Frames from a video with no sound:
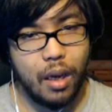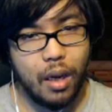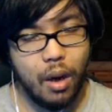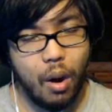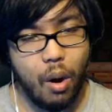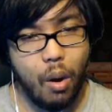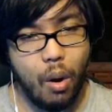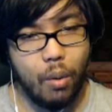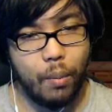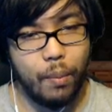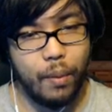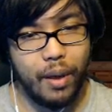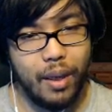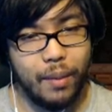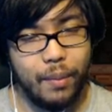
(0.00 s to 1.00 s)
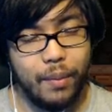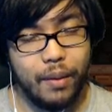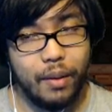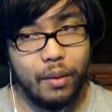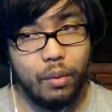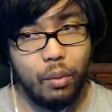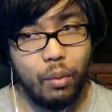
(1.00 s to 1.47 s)
Oh
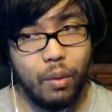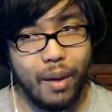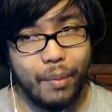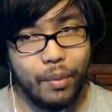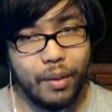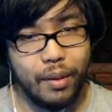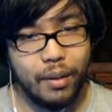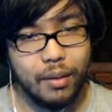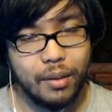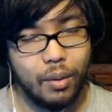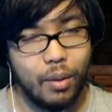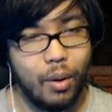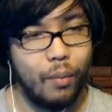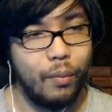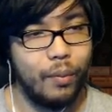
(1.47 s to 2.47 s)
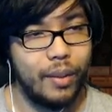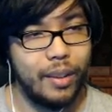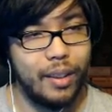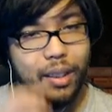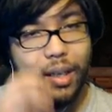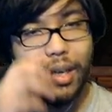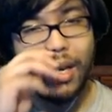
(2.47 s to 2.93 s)
baby, a new weapon. So
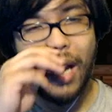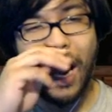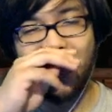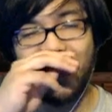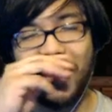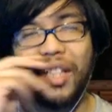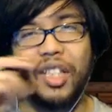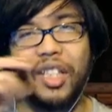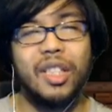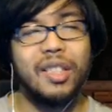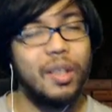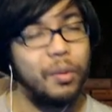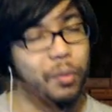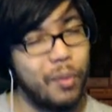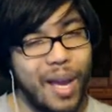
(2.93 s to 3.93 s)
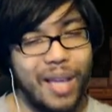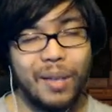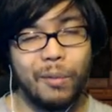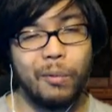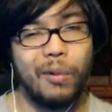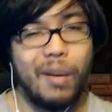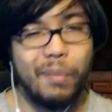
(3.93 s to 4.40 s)
hopefully, I think it's just a
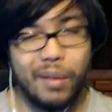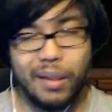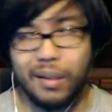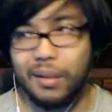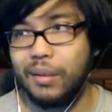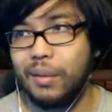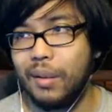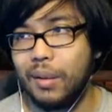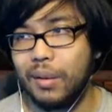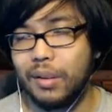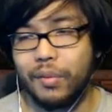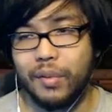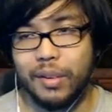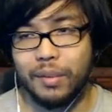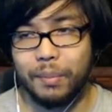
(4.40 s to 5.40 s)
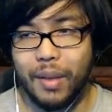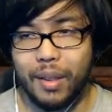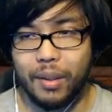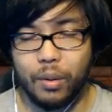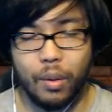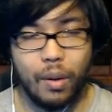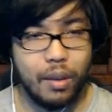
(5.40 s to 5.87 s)
random weapon. Who knows if it's
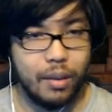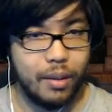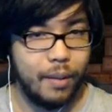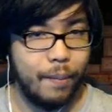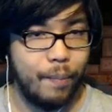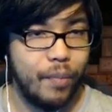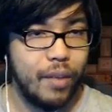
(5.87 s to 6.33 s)
better quality.